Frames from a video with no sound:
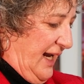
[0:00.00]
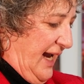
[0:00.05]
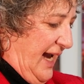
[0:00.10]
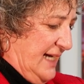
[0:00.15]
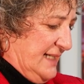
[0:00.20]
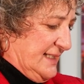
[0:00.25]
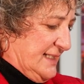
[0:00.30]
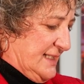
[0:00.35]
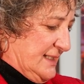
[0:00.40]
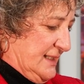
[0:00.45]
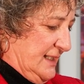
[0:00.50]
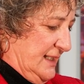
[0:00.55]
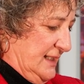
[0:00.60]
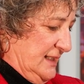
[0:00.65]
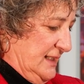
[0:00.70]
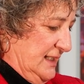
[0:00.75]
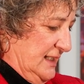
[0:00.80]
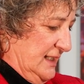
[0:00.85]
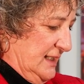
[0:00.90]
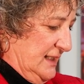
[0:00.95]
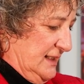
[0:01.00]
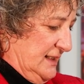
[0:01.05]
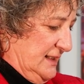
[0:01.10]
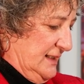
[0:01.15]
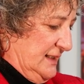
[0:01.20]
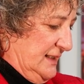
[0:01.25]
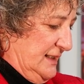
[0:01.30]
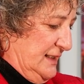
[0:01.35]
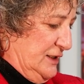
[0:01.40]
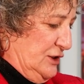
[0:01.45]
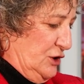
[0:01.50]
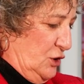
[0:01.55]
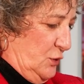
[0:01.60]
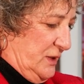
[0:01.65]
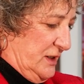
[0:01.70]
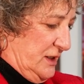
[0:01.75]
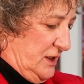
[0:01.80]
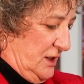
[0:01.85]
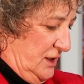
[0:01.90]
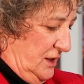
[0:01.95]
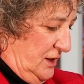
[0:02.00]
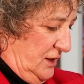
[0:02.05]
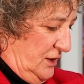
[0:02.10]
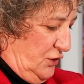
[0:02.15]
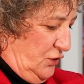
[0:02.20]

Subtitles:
Aslan? I knew it.